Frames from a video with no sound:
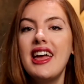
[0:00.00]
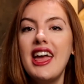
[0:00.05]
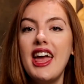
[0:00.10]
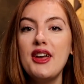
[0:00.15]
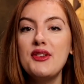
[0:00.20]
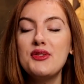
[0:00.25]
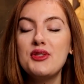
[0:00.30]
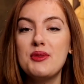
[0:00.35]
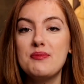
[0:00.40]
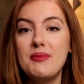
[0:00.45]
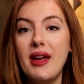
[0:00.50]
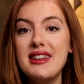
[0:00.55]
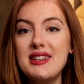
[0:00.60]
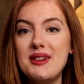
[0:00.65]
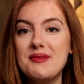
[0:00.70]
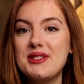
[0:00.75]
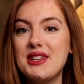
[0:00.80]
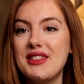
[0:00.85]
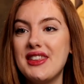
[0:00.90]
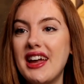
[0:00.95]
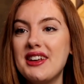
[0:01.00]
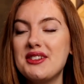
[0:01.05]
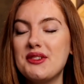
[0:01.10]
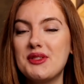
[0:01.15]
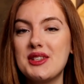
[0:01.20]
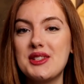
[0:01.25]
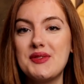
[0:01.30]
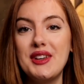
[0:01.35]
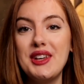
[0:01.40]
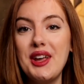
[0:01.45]
If you made it to the end of
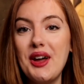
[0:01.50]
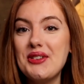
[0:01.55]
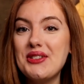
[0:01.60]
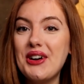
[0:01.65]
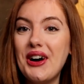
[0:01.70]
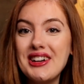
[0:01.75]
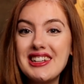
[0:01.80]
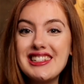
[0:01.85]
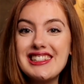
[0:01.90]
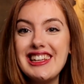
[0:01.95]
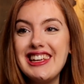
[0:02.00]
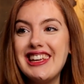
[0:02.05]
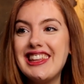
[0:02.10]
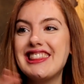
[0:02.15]
this video, honestly,